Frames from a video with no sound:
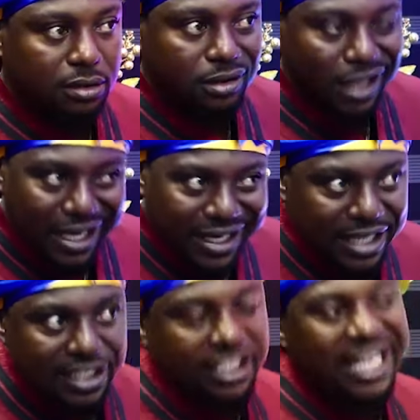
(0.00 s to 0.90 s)
ene ye
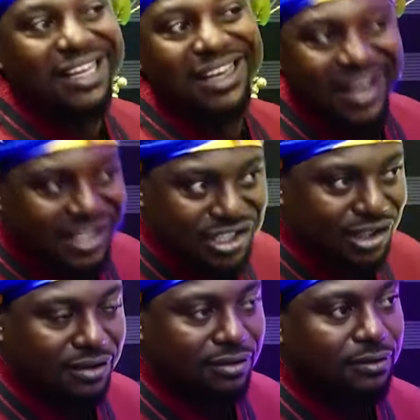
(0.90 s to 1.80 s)
di ye election
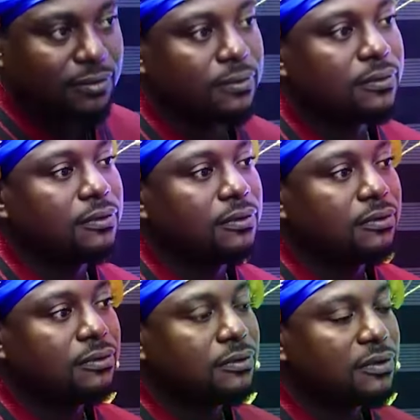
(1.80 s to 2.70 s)

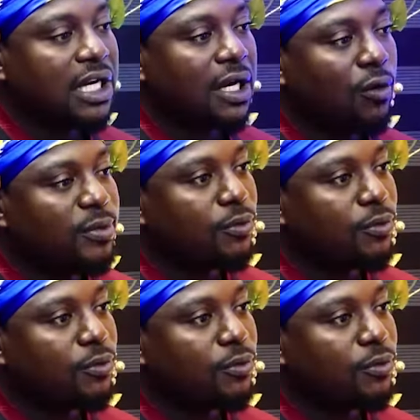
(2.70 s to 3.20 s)
obi